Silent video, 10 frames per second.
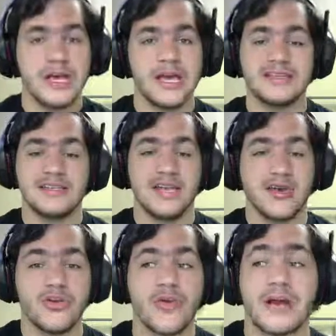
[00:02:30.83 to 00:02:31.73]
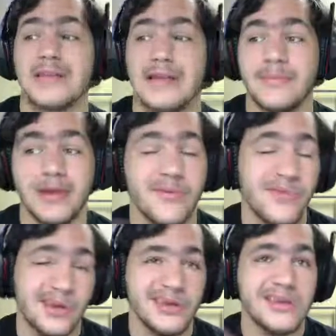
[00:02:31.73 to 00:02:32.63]
It's a ground type, and
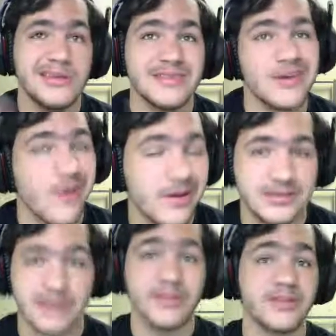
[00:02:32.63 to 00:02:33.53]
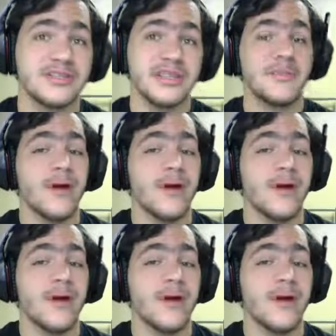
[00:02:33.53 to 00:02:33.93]
everybody needs a ground type of the team,